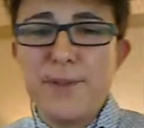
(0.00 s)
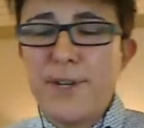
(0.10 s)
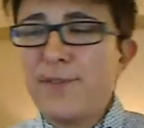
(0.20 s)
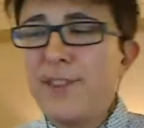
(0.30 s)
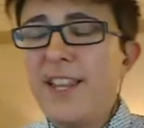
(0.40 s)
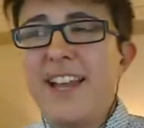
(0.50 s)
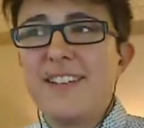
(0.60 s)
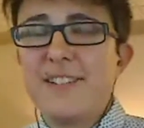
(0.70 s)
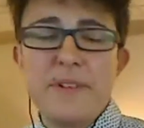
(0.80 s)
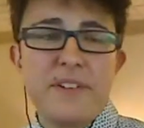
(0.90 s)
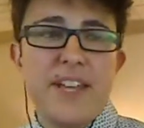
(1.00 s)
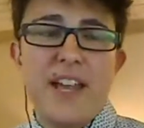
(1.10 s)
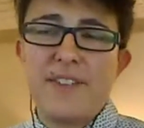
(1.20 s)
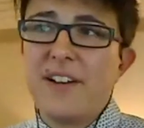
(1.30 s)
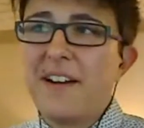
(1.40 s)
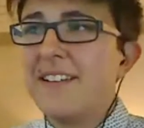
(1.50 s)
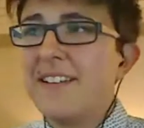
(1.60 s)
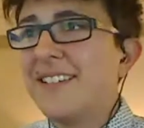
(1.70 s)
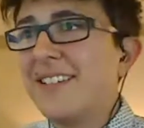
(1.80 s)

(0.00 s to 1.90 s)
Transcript: enough land to be able to have a garden.